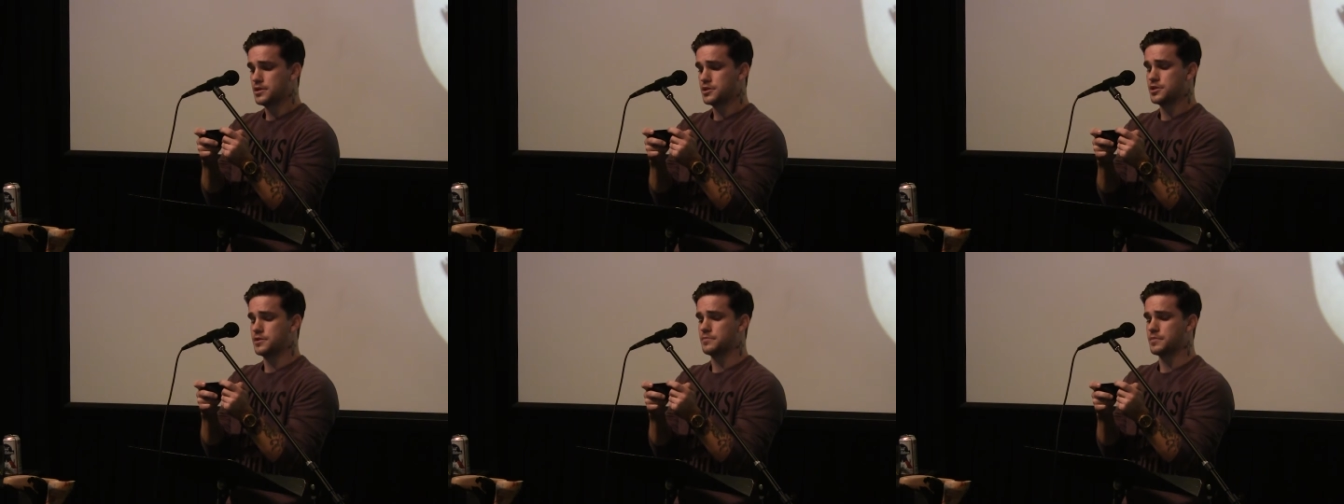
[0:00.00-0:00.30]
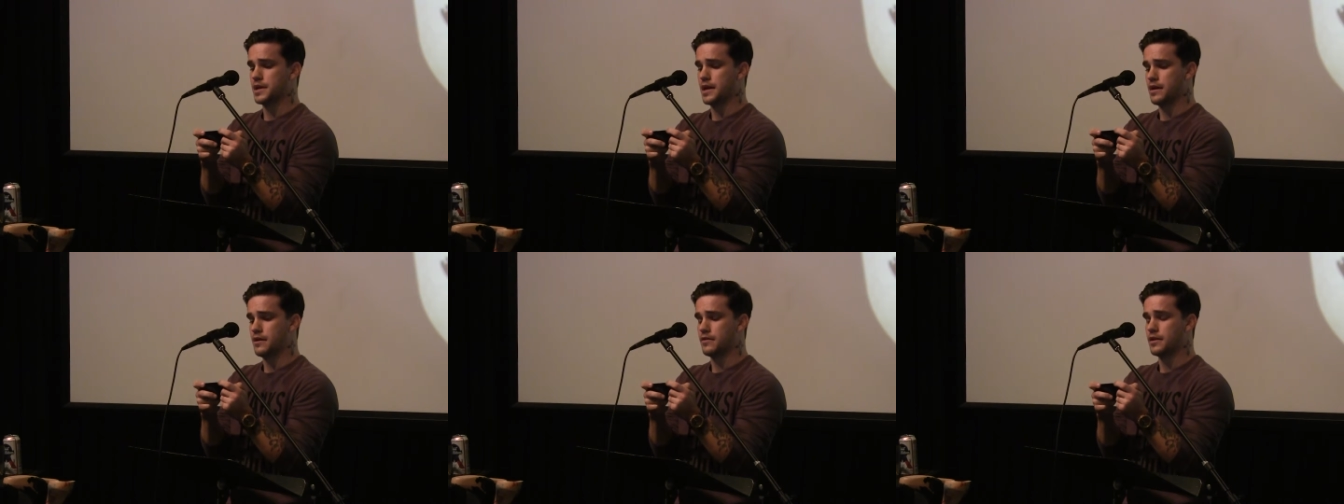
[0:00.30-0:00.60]

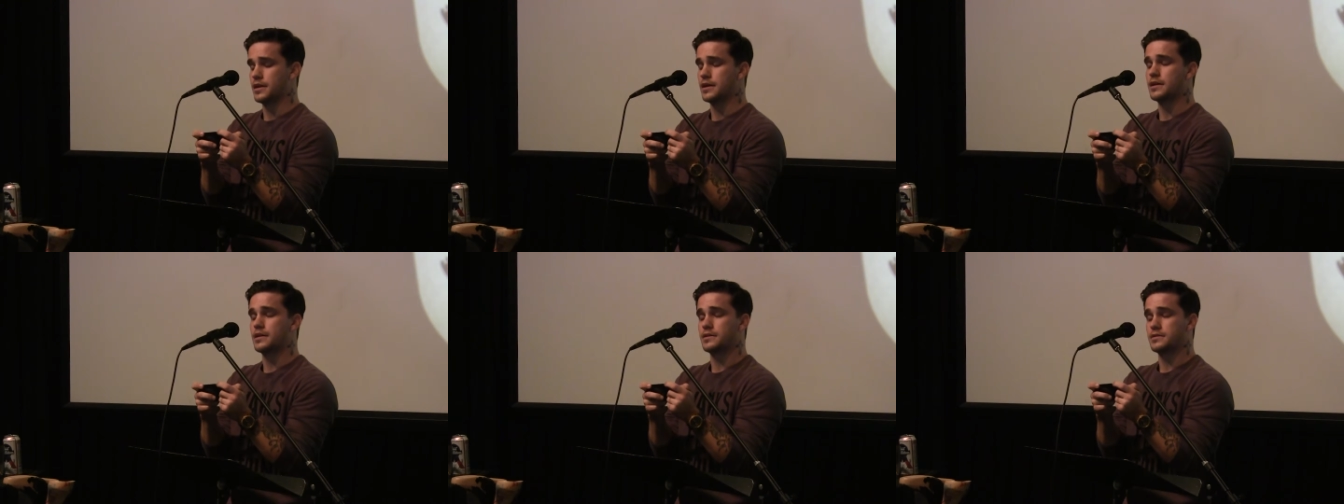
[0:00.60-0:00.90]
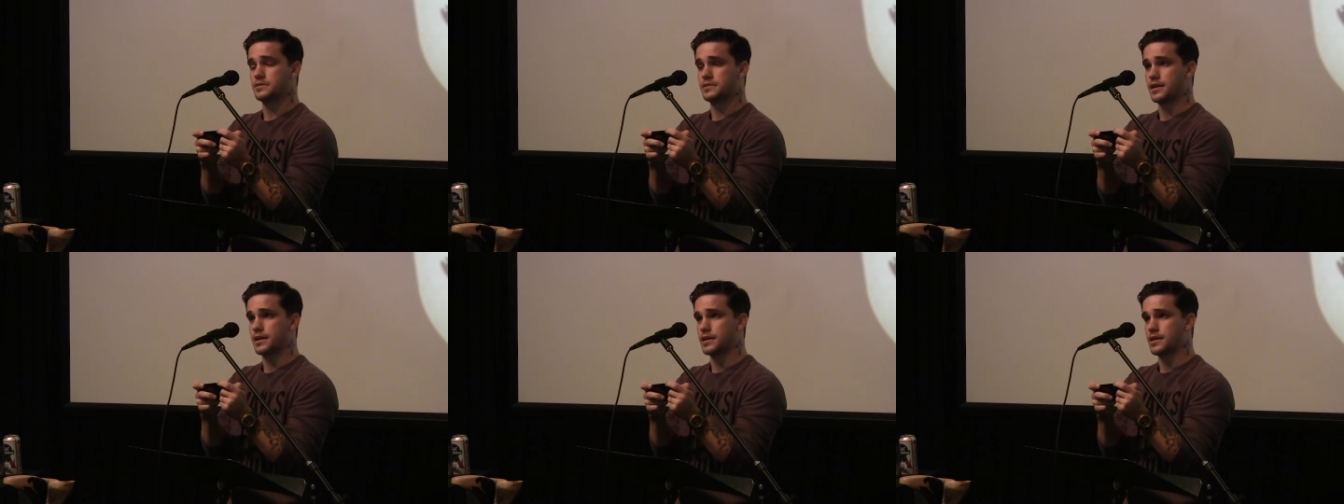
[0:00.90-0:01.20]
Jim Carrey
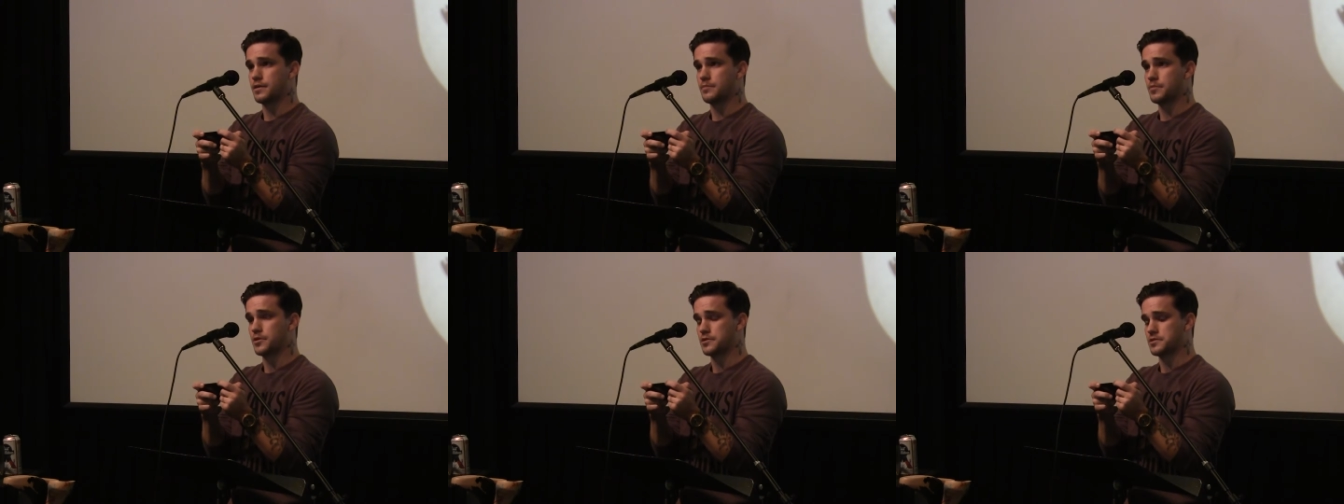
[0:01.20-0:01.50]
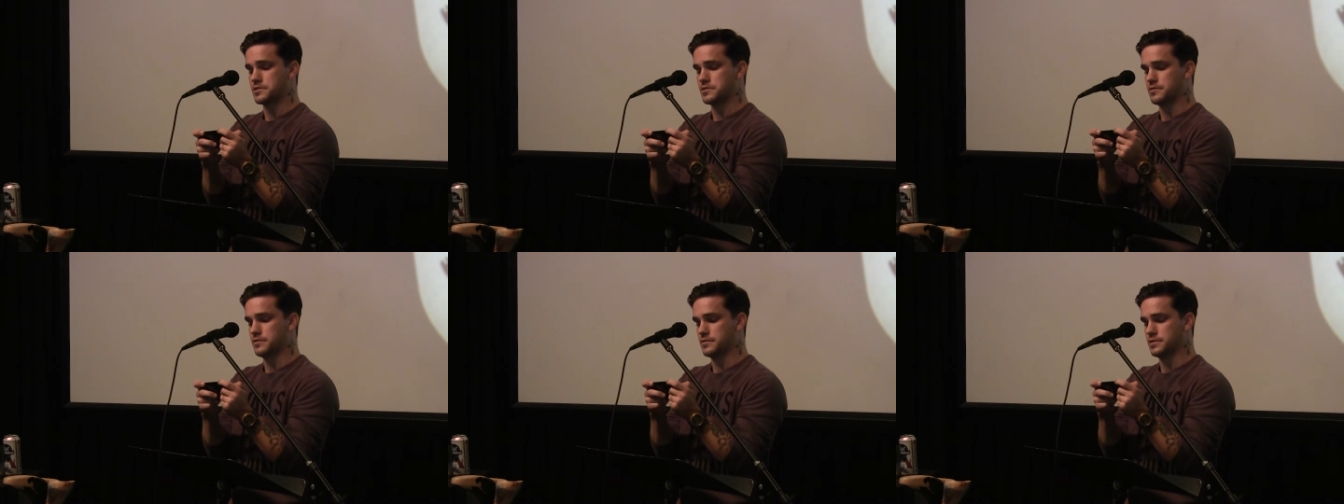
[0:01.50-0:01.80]
is taking a
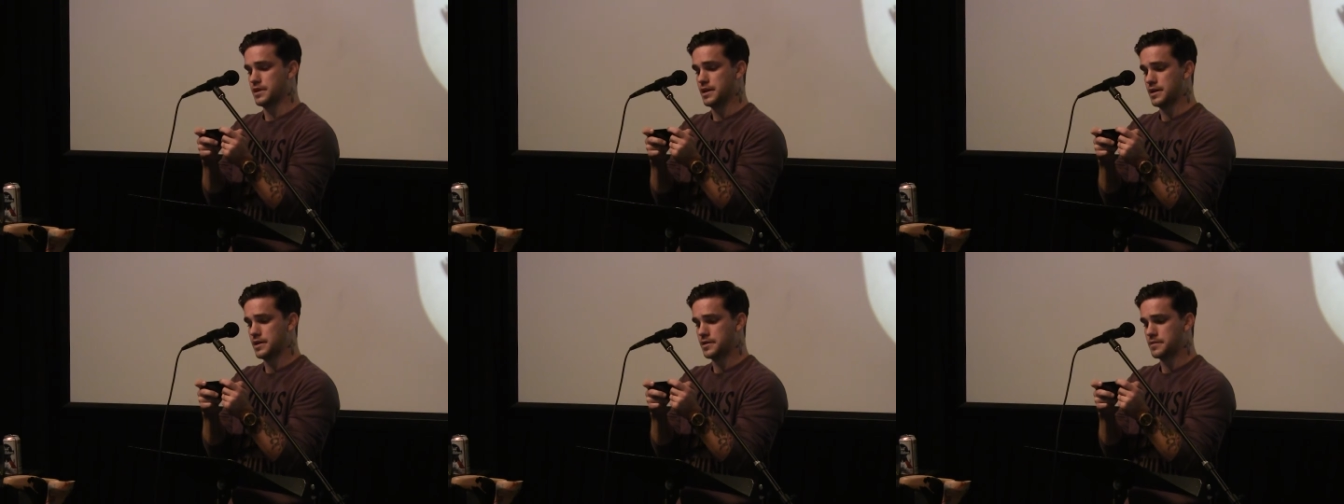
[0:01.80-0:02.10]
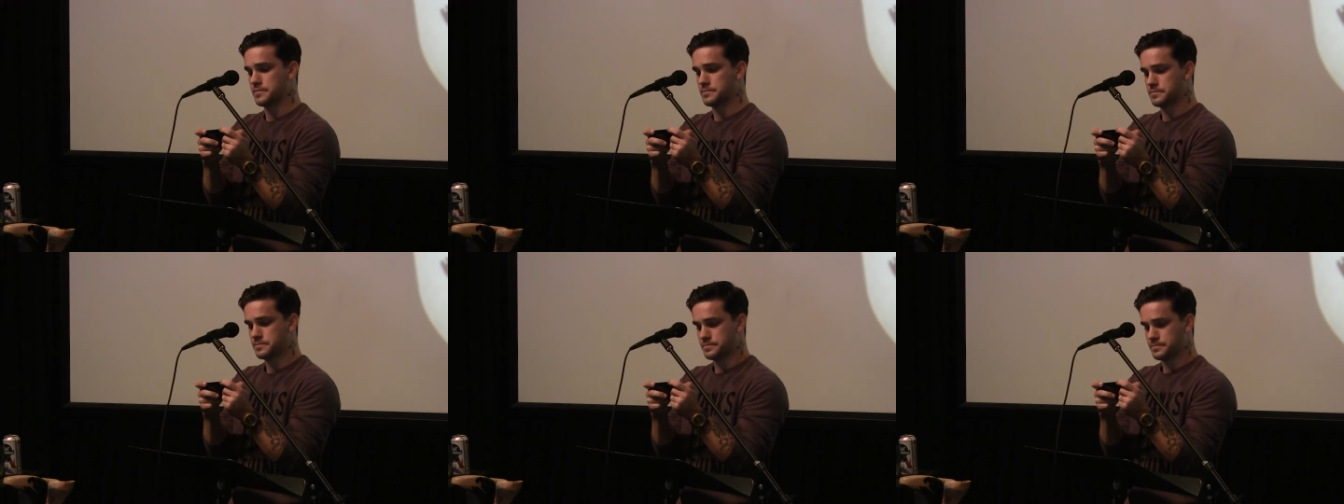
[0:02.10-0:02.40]
personal
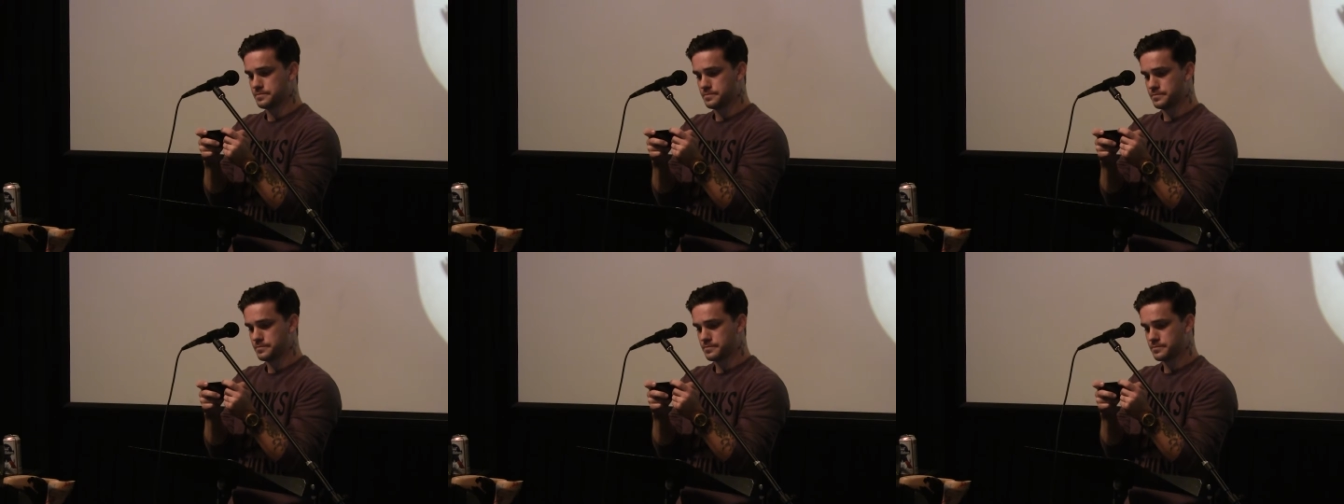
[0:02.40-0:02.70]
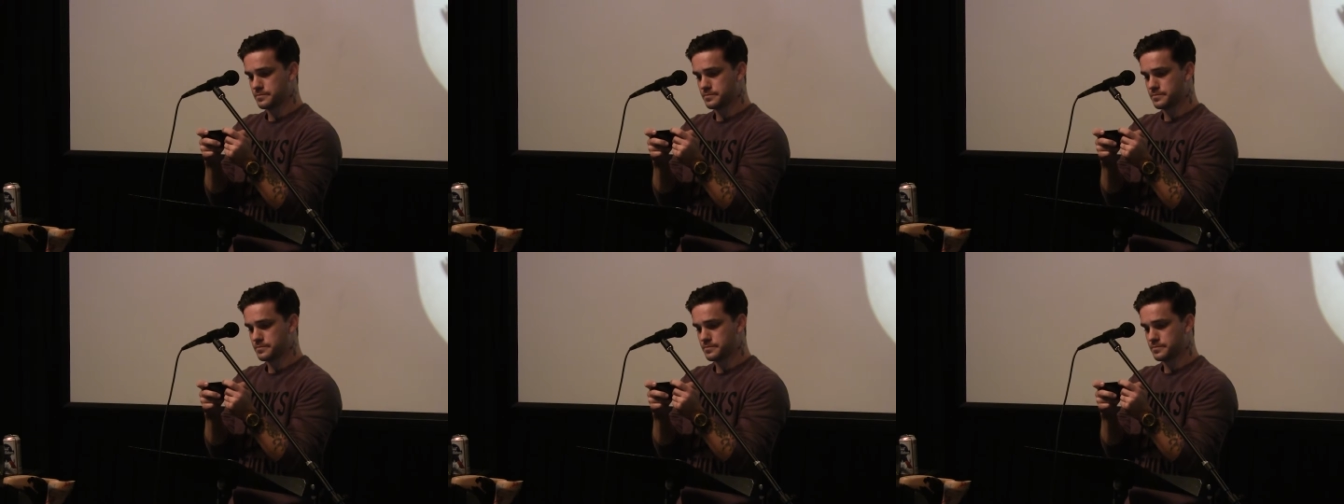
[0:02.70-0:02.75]
day.